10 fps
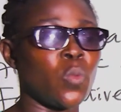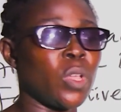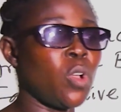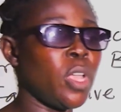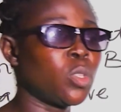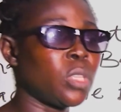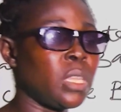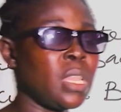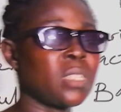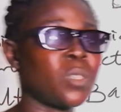We are going to
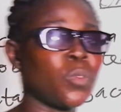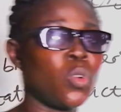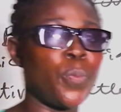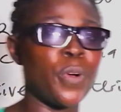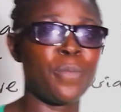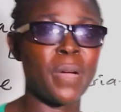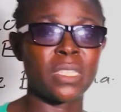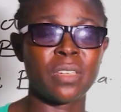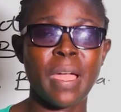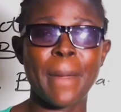the next group of
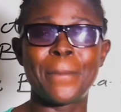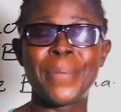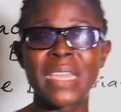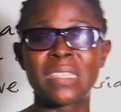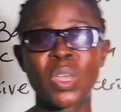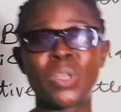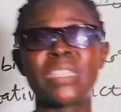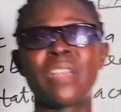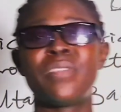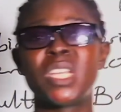bacteria based
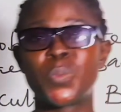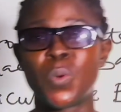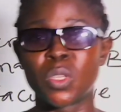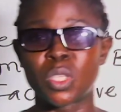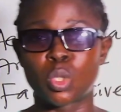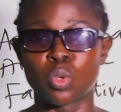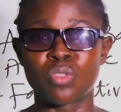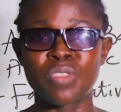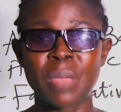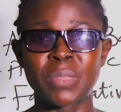on their response
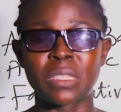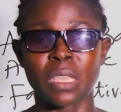to gram